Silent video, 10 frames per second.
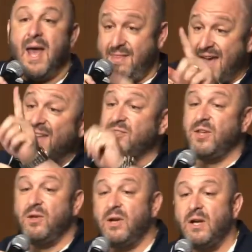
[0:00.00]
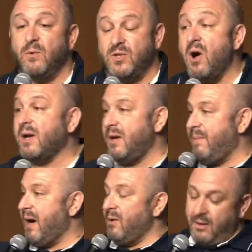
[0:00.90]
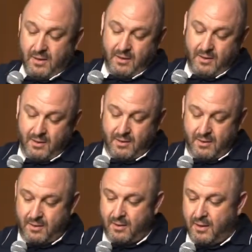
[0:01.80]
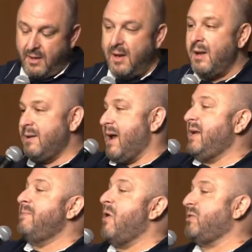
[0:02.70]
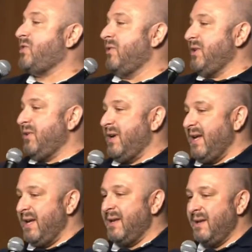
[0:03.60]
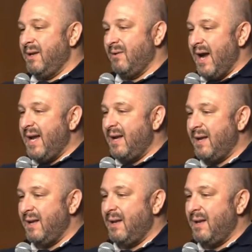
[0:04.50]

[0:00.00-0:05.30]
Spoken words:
And that's the unity we're talking about. Not an emotional unity, right?